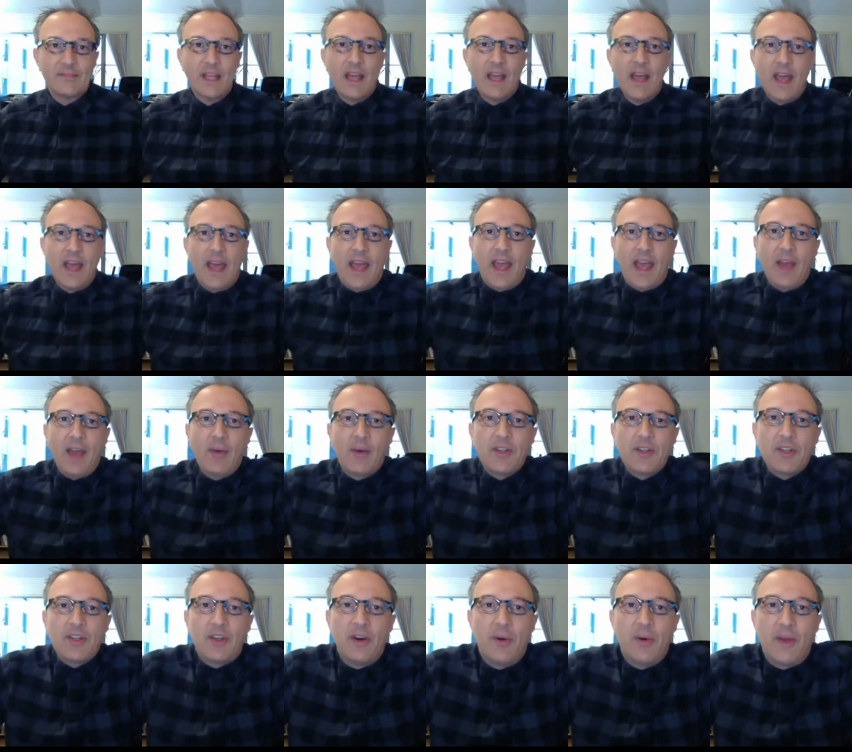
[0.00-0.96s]
Hey,
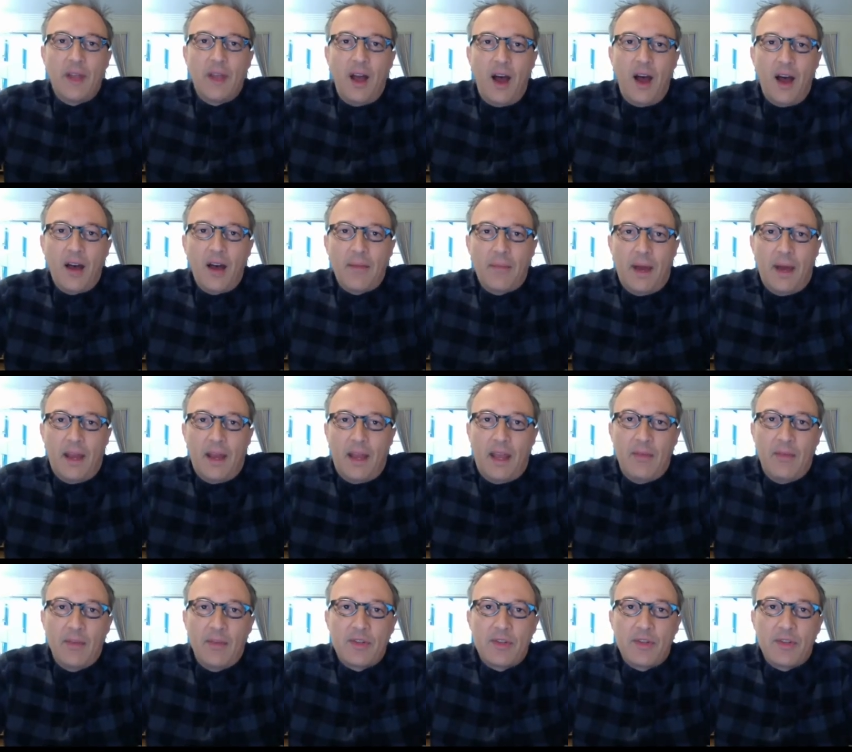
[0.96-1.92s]
what's going on? My
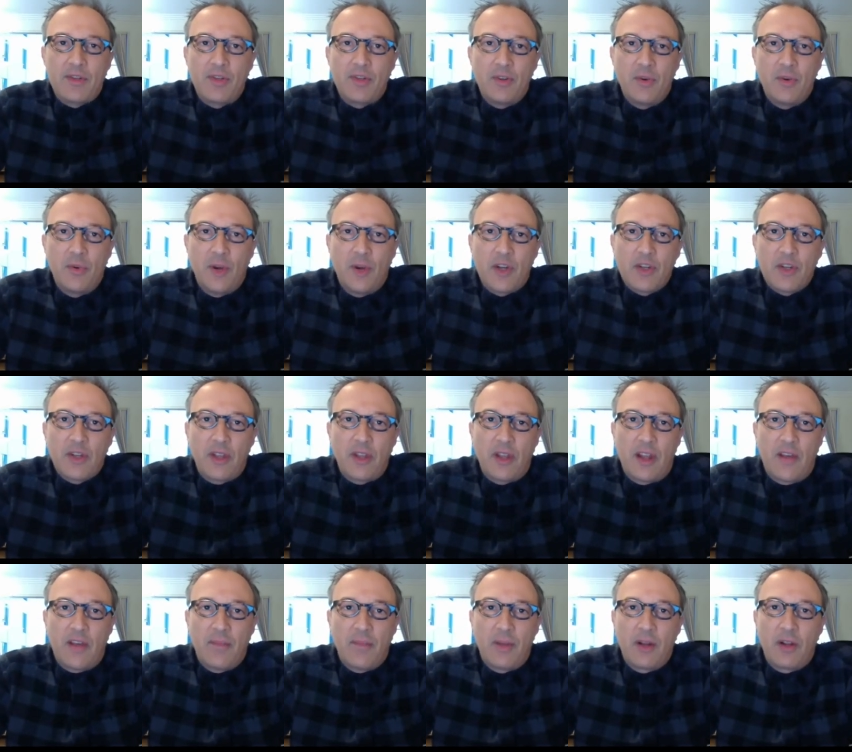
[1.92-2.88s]
name is Stu
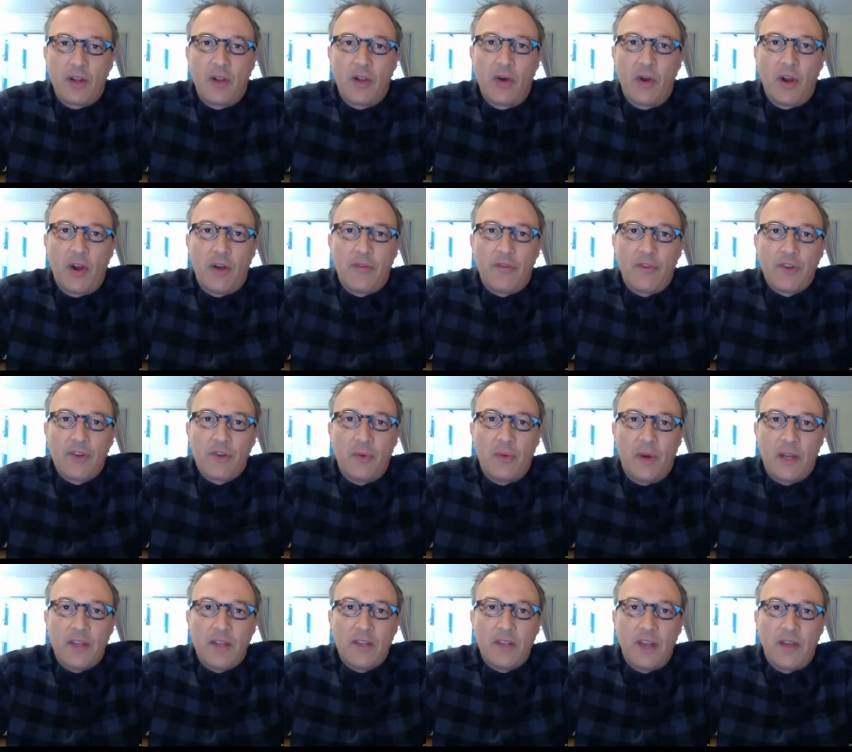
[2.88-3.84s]
Richland. I've been a lawyer for
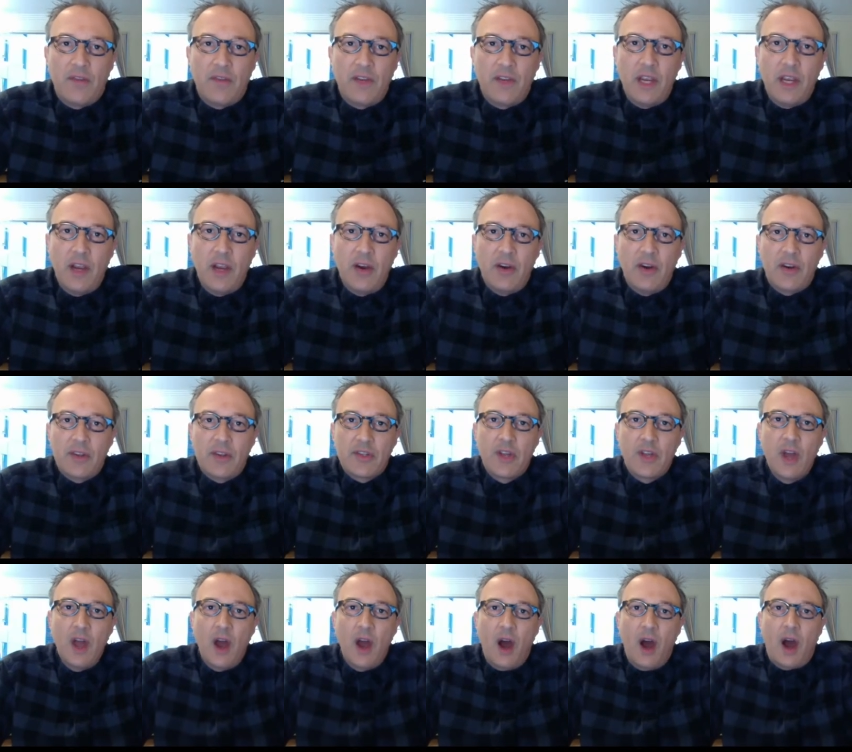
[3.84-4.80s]
27 years.
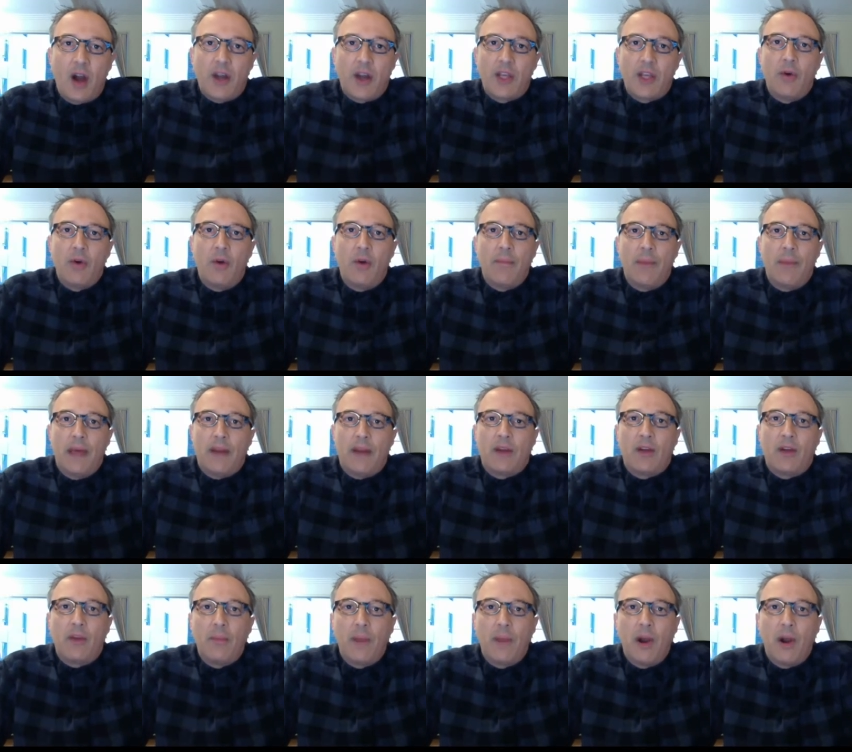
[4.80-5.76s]
Are you a
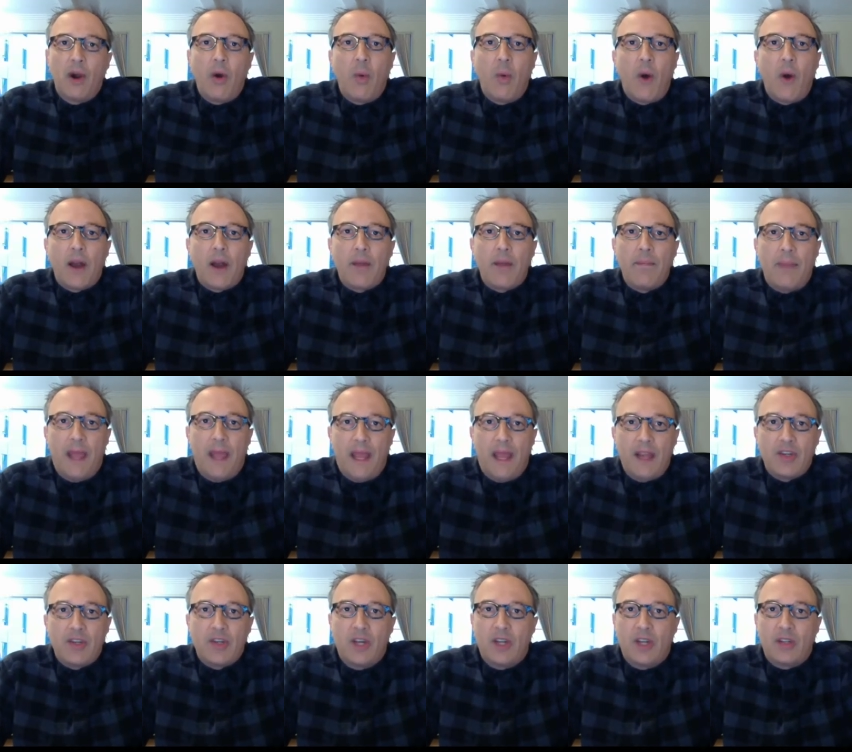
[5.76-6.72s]
medical marijuana
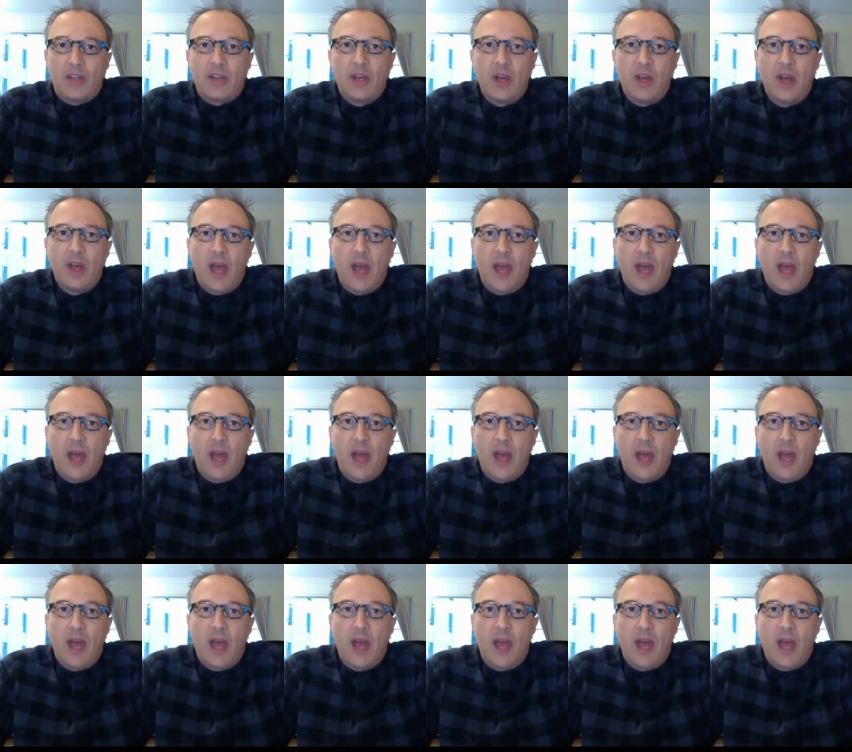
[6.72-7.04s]
patient?